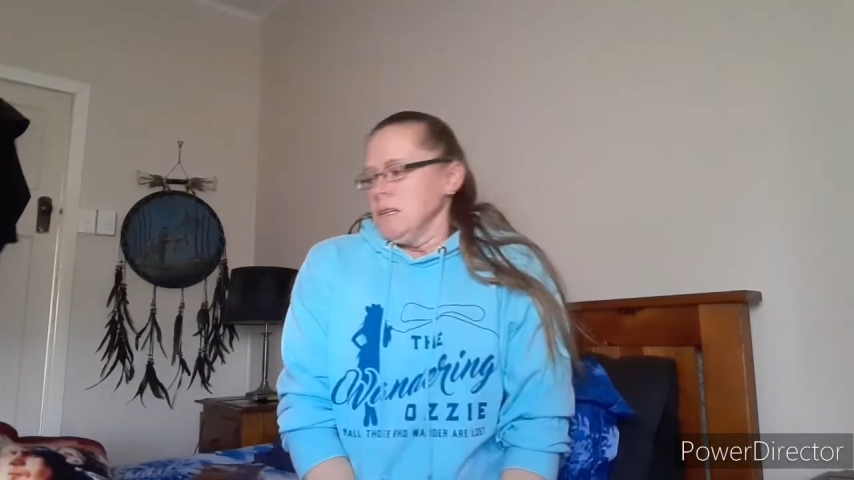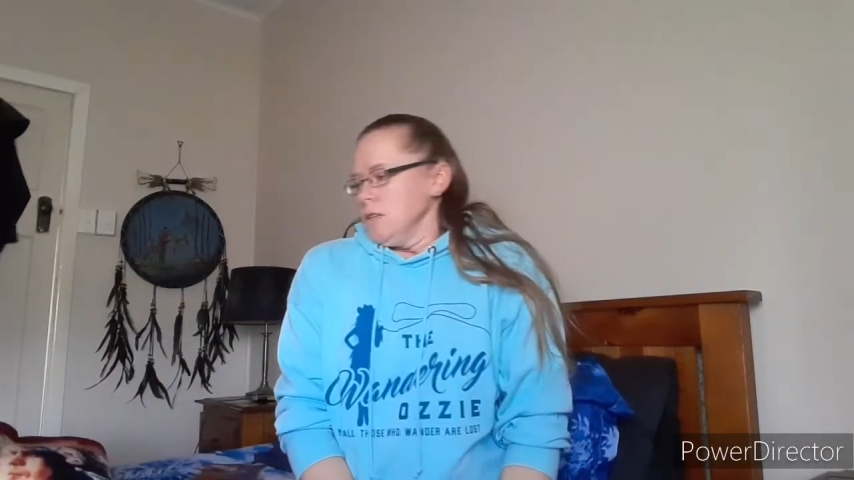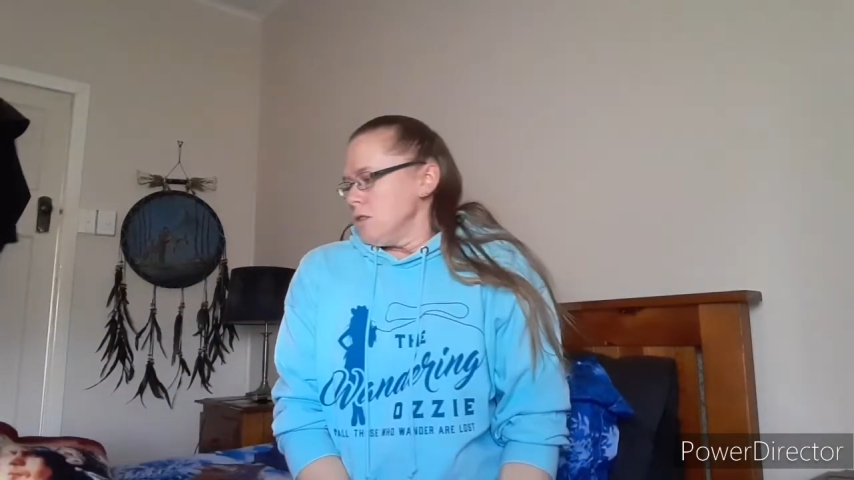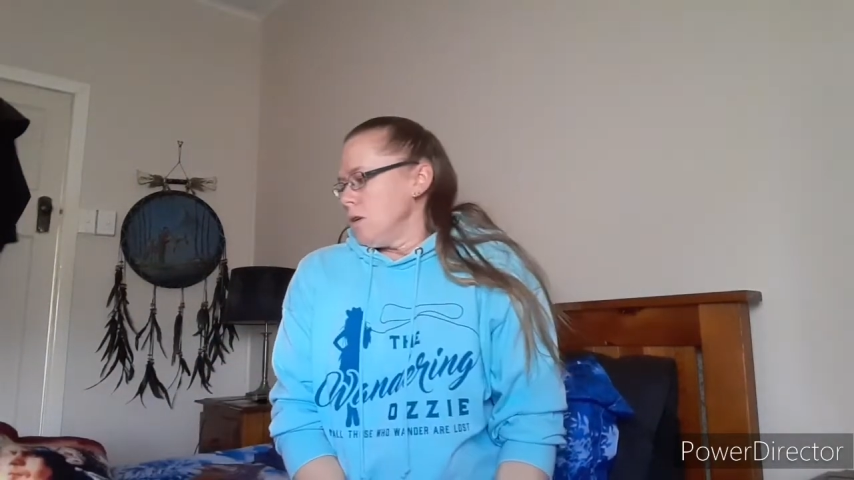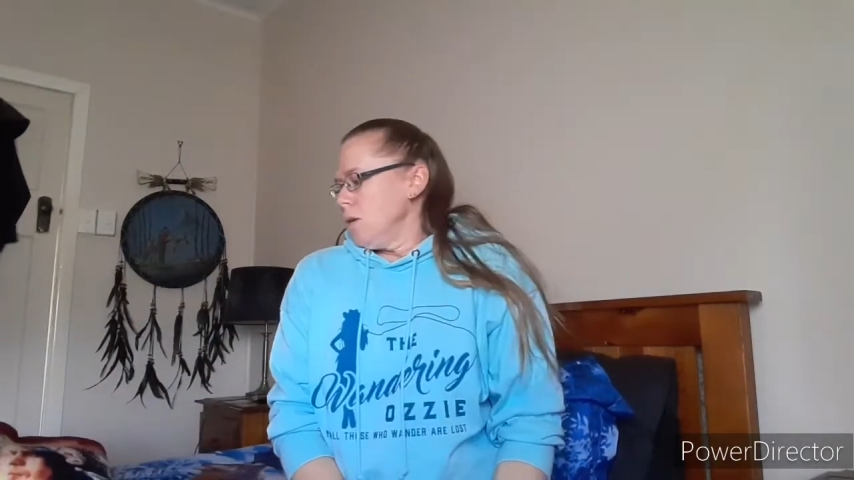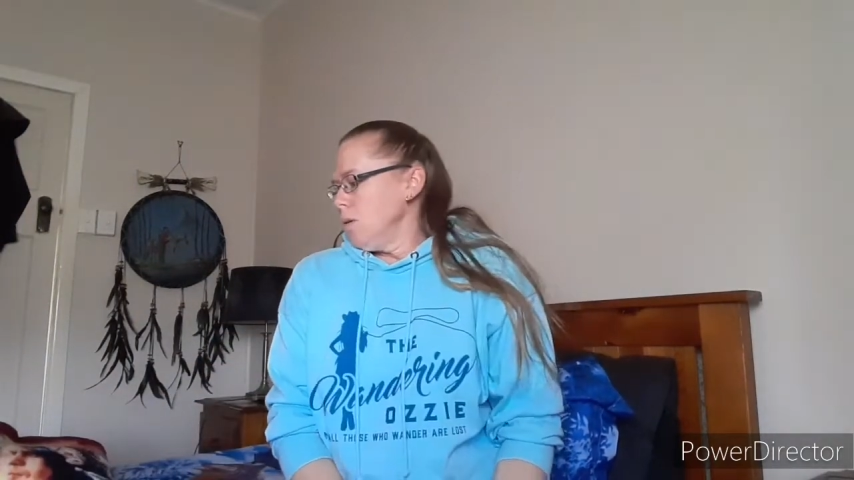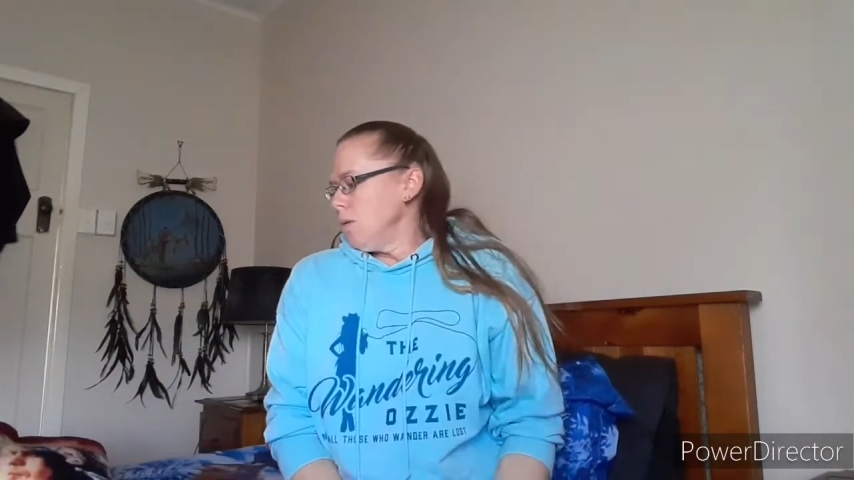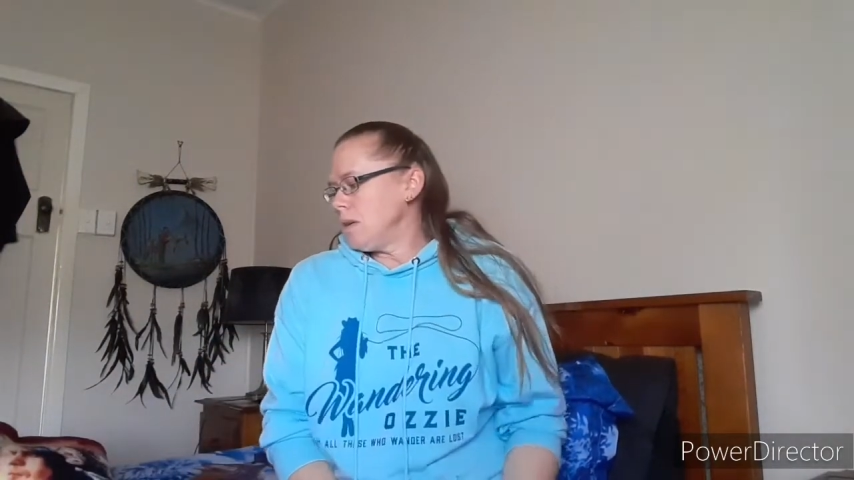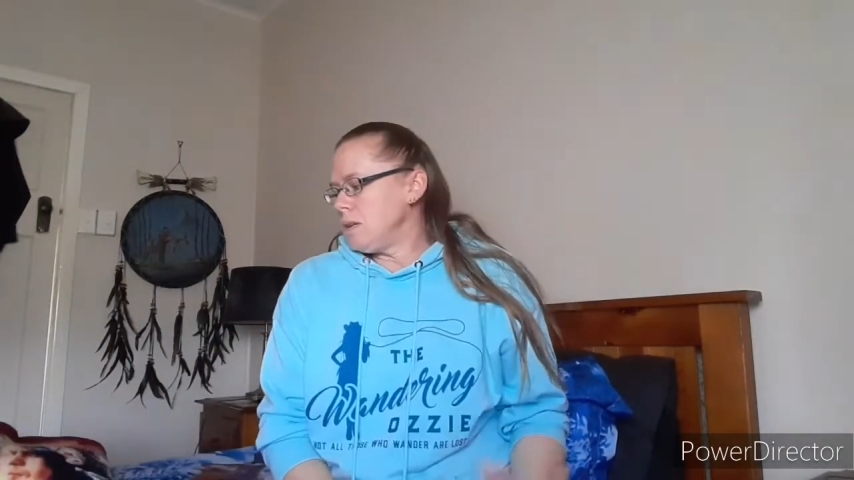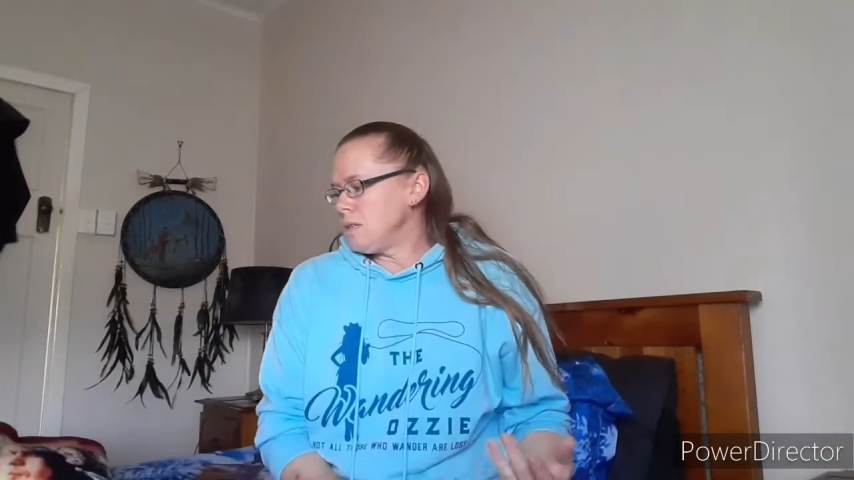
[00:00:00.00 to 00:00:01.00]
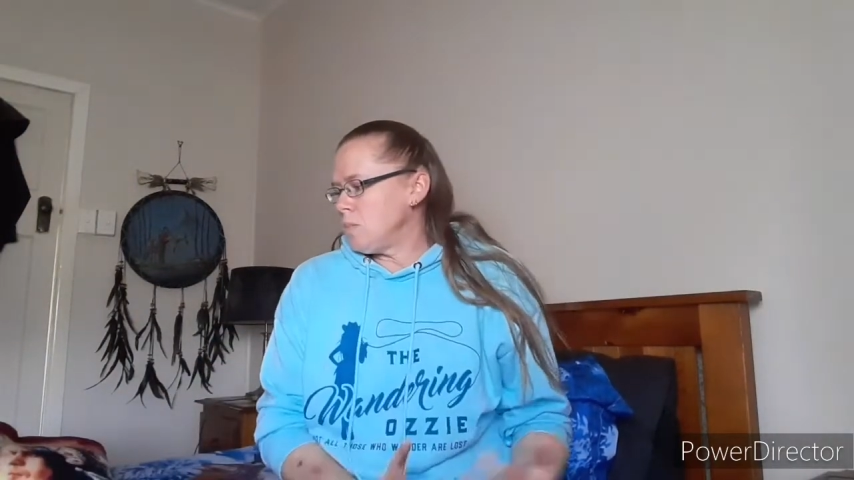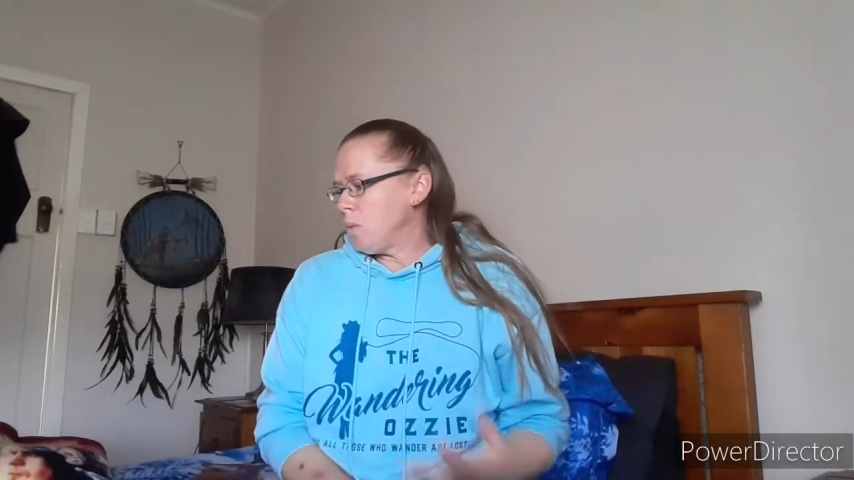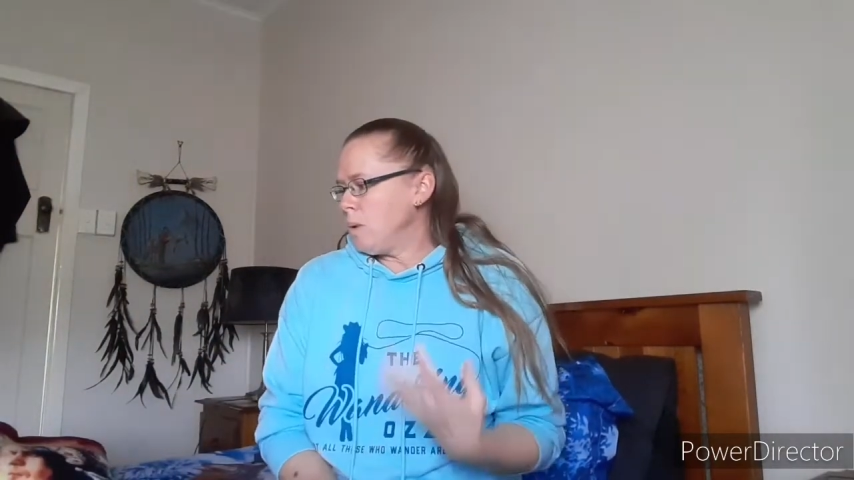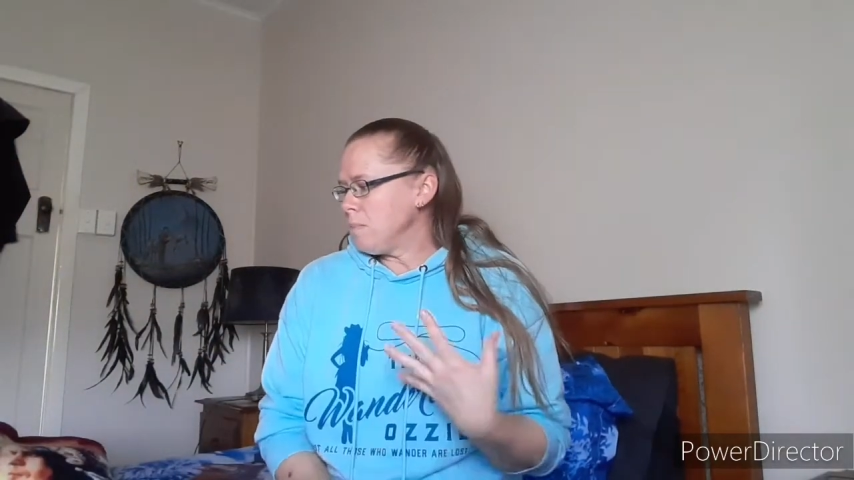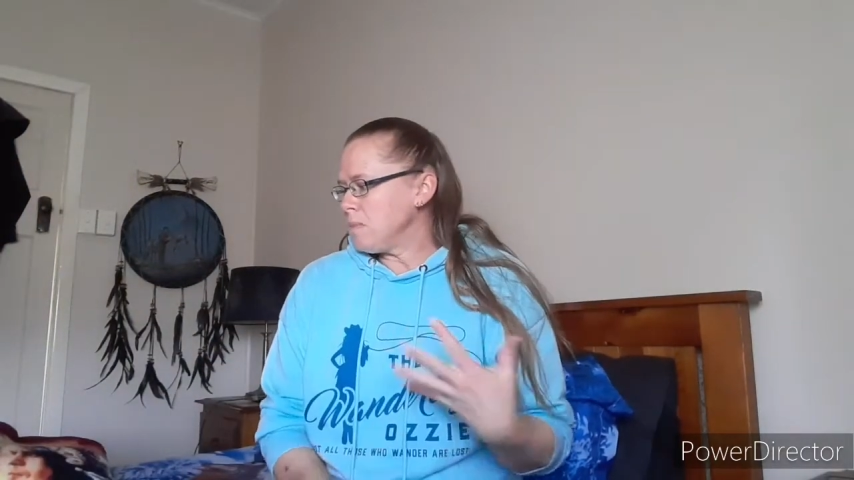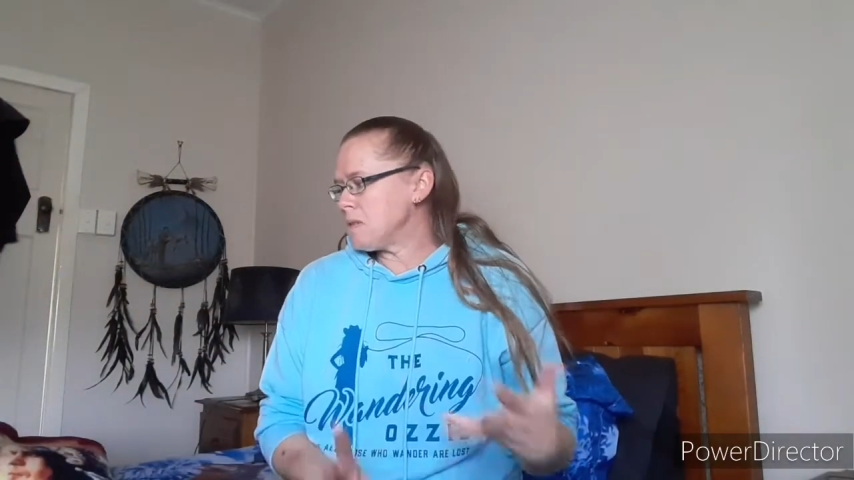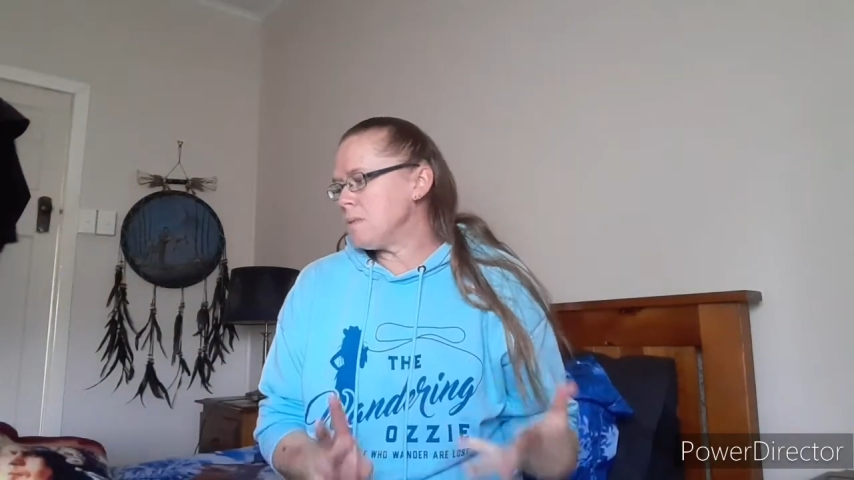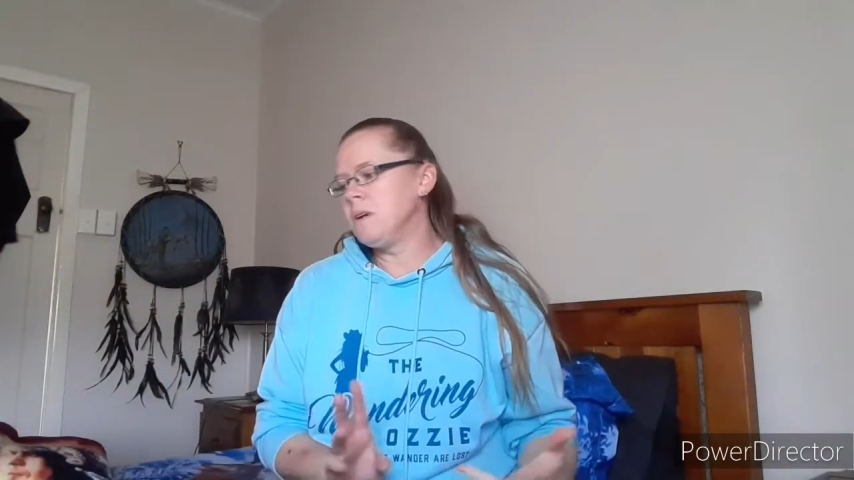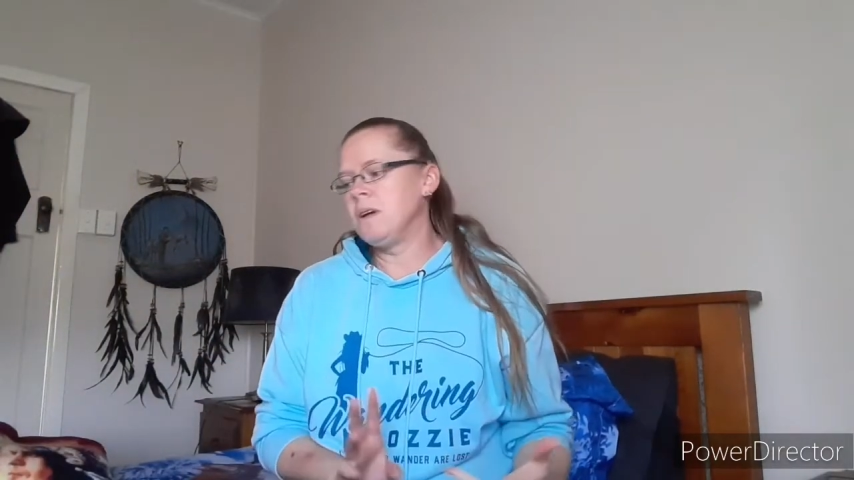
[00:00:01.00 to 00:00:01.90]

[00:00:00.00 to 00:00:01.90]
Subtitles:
So that is my whips,